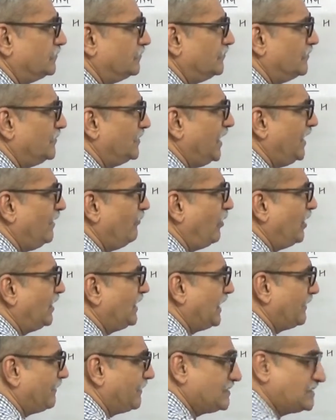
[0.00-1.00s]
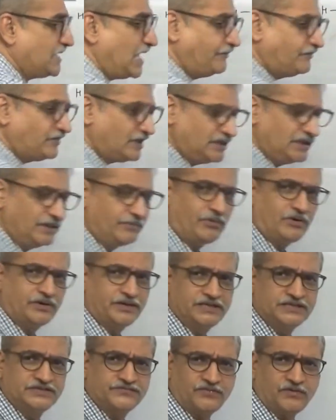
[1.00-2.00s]
then what happens after the bond
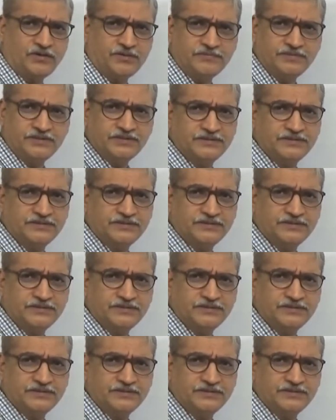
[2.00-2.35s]
is formed?